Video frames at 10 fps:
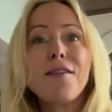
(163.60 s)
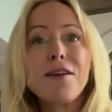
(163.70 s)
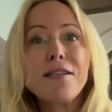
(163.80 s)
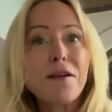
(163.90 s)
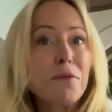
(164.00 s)

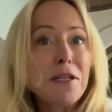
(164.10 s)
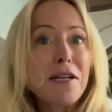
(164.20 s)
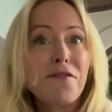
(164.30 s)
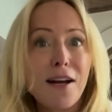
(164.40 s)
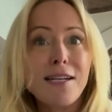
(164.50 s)
things that really
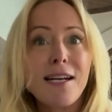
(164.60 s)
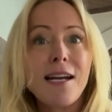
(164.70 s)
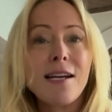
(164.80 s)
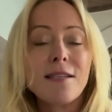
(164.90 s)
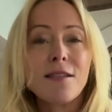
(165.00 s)
affect
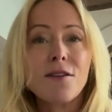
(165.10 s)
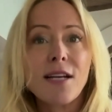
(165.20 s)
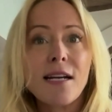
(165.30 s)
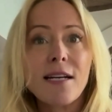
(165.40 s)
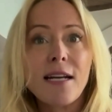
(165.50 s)
Canadians in their
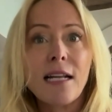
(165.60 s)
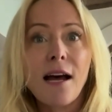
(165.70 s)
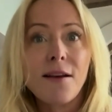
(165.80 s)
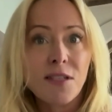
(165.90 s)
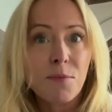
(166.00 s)
day-to-day
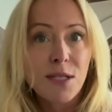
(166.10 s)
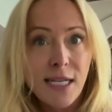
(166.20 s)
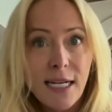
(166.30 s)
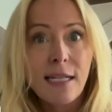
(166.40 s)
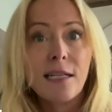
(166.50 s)
lives and
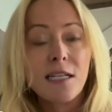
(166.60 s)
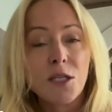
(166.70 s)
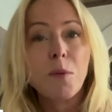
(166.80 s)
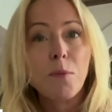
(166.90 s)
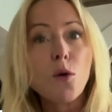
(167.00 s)
particularly
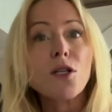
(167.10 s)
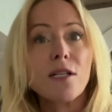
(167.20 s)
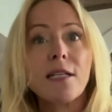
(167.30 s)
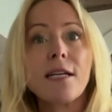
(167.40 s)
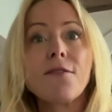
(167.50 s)

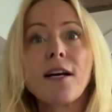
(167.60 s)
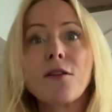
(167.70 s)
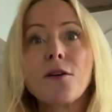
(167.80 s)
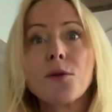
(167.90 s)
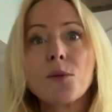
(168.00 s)
disproportionately
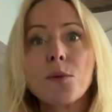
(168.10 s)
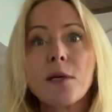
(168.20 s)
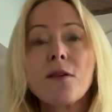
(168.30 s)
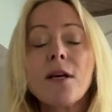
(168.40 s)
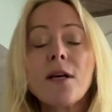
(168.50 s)
affect those
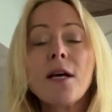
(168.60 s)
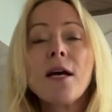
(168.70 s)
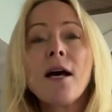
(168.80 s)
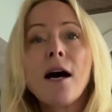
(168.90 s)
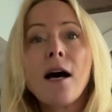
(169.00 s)
with
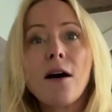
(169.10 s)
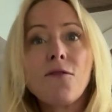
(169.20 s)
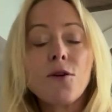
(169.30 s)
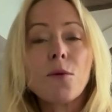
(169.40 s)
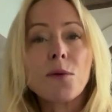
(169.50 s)

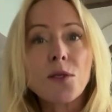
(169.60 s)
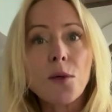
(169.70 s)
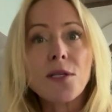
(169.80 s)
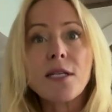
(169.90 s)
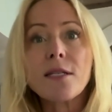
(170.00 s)
fewer
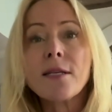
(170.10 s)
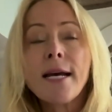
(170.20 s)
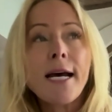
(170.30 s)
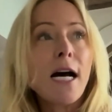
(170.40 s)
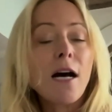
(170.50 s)
resources.
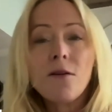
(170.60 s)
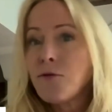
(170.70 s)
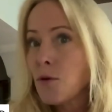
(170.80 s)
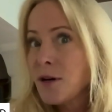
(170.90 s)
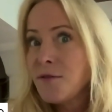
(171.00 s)

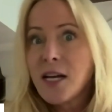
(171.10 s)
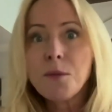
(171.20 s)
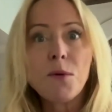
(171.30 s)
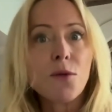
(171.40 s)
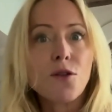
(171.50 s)
Foreign
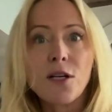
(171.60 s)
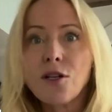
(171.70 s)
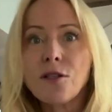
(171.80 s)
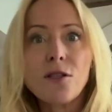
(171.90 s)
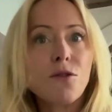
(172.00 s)
investment
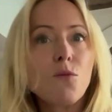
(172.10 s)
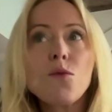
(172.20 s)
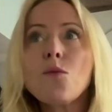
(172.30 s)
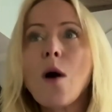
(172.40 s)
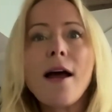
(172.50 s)
restrictions.
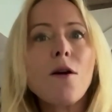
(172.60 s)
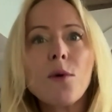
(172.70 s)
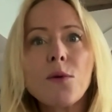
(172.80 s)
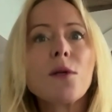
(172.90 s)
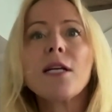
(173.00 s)
Why
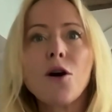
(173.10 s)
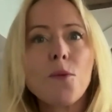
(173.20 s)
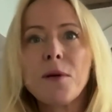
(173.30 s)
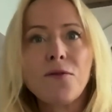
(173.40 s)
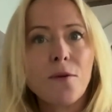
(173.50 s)
aren't we really
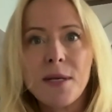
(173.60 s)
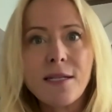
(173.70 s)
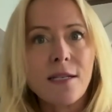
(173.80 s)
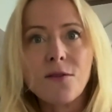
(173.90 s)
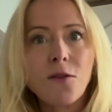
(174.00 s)
open for
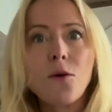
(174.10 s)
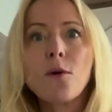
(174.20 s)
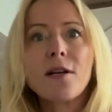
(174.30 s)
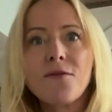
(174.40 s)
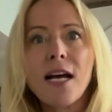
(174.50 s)
business for
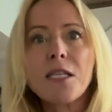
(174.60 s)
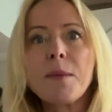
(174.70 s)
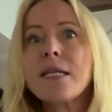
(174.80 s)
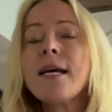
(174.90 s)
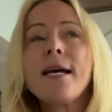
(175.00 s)
foreign
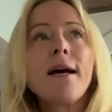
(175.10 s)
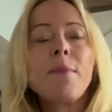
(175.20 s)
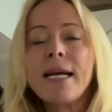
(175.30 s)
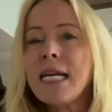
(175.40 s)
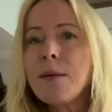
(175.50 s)
investment?
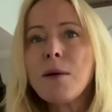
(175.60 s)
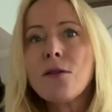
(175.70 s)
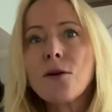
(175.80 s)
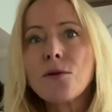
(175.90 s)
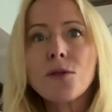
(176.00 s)
By
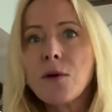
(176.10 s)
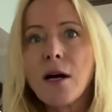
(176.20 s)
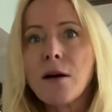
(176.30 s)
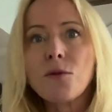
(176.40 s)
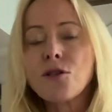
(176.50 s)
keeping those
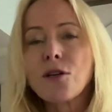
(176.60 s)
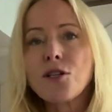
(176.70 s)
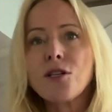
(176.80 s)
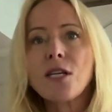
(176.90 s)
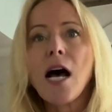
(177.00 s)

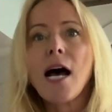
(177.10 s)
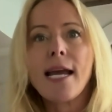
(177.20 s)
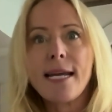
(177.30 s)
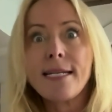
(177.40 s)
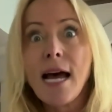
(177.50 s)
restrictions
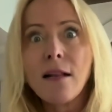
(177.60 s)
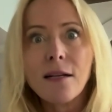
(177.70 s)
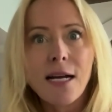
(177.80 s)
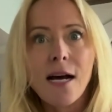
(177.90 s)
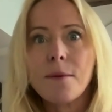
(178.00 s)
high in
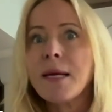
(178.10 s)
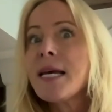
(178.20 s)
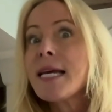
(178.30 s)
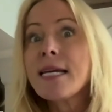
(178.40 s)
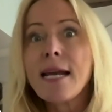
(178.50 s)
telecom,
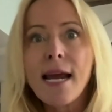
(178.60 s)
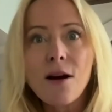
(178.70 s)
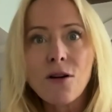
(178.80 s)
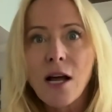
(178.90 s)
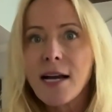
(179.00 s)
in
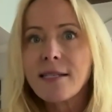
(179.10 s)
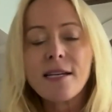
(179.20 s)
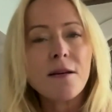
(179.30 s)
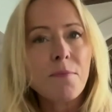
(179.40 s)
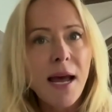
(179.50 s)
airlines,
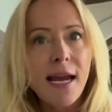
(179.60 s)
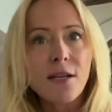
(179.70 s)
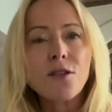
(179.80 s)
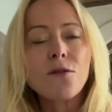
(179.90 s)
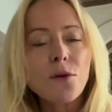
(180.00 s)
in
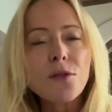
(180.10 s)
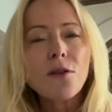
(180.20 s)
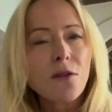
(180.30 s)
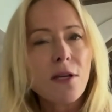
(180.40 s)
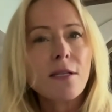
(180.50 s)
banks, those are
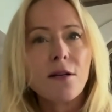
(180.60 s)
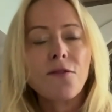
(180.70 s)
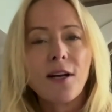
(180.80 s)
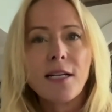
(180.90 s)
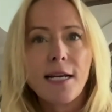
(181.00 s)
the things that
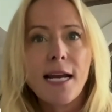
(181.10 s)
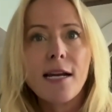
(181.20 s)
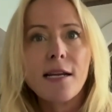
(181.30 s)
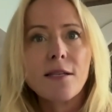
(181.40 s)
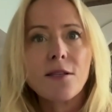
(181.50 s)
affect
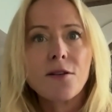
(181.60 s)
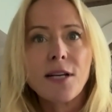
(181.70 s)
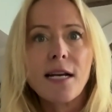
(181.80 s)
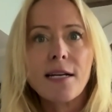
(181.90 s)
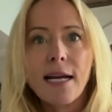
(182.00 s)
Canadians in their
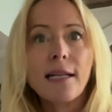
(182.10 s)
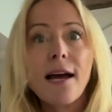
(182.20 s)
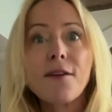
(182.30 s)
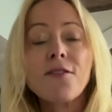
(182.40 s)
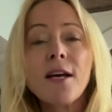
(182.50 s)
day-to-day
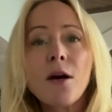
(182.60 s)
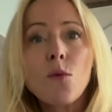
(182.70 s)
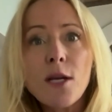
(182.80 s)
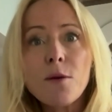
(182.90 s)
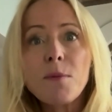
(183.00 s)
life.
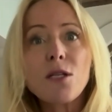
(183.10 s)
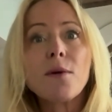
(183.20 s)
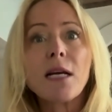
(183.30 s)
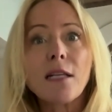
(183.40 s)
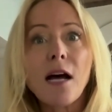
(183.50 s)
We could be
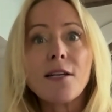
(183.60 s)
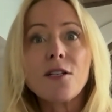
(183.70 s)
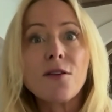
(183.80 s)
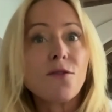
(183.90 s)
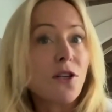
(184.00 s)
doing a lot
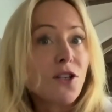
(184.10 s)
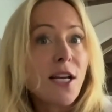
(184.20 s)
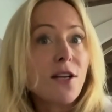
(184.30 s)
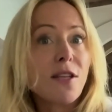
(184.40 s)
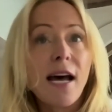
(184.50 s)
to do to
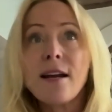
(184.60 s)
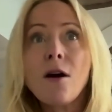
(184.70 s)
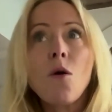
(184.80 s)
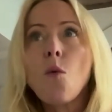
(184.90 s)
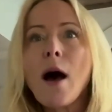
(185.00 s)
change that.
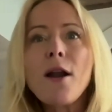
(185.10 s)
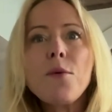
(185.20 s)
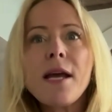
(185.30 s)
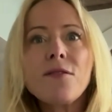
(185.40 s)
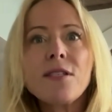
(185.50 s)
Why do
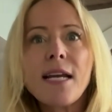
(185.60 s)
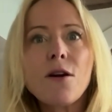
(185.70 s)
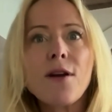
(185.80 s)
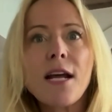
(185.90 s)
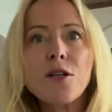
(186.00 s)
we have
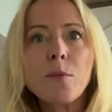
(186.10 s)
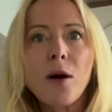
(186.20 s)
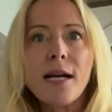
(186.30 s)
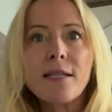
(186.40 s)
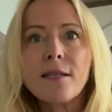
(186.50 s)
state-owned
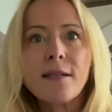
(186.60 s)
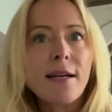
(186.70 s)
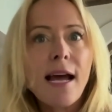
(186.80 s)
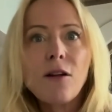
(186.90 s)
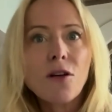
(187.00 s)
enterprises
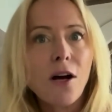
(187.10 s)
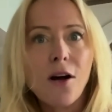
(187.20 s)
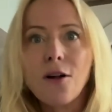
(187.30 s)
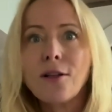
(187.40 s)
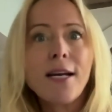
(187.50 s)
in
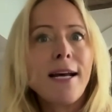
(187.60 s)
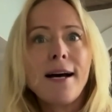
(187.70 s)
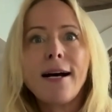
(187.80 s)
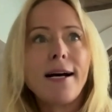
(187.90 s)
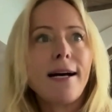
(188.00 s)
alcohol
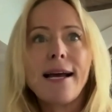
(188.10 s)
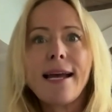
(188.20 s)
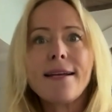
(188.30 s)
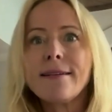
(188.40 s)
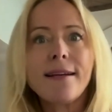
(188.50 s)

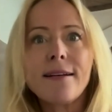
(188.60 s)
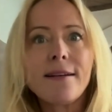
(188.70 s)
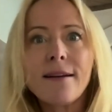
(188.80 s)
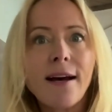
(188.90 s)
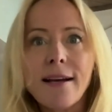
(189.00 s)
and
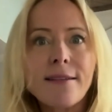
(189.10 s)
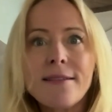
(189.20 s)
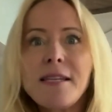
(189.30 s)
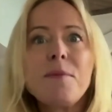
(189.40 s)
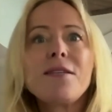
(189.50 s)
in
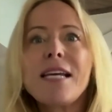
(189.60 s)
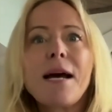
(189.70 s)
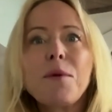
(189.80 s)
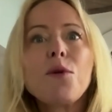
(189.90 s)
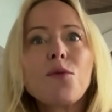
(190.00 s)
CBC?
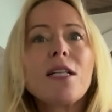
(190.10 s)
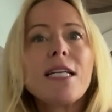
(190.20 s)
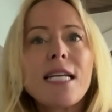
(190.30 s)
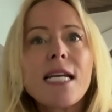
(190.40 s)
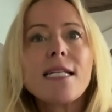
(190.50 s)
I mean, we
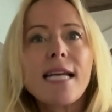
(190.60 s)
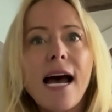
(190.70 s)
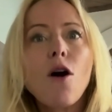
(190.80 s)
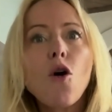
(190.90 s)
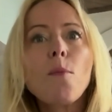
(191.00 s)
really need
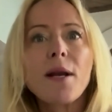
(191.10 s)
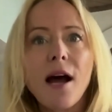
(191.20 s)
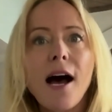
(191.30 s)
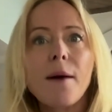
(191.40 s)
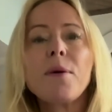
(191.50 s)
to open
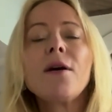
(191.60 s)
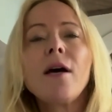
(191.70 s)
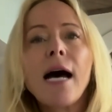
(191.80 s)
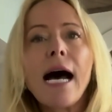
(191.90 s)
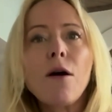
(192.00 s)
up
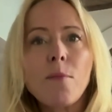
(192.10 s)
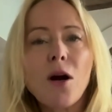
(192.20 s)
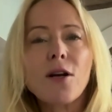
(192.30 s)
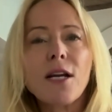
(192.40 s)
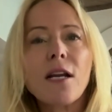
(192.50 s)
our
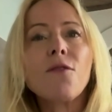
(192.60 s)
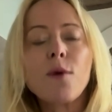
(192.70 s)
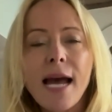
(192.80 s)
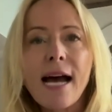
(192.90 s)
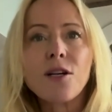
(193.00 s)
market if
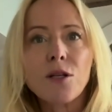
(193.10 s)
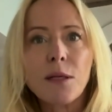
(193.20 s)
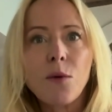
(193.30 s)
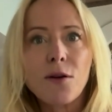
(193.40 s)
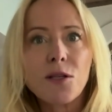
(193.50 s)
we
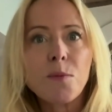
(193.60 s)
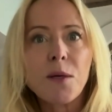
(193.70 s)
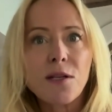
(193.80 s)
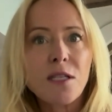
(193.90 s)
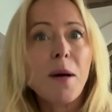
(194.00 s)
actually want to
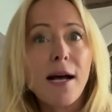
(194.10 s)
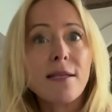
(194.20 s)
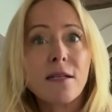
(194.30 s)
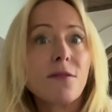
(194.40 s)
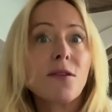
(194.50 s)
experience the
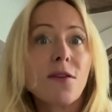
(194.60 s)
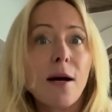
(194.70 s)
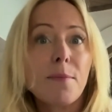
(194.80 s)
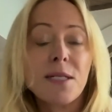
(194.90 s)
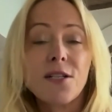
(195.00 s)
positives of
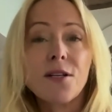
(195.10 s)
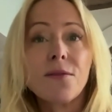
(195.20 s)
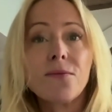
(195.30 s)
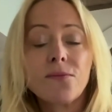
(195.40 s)
competition.